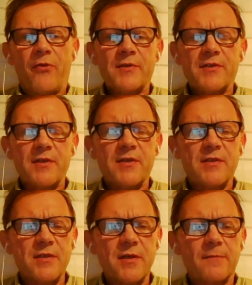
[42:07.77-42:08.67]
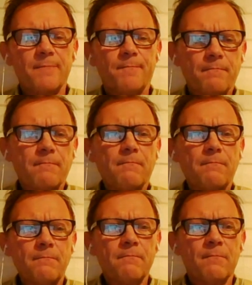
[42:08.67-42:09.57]
So
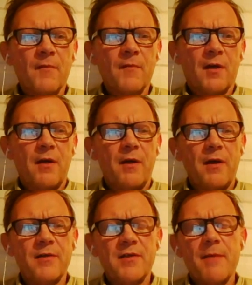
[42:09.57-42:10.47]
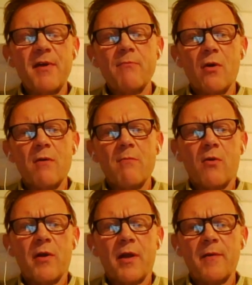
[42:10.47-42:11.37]
it's coming more and
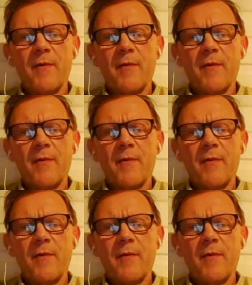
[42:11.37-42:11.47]
more, and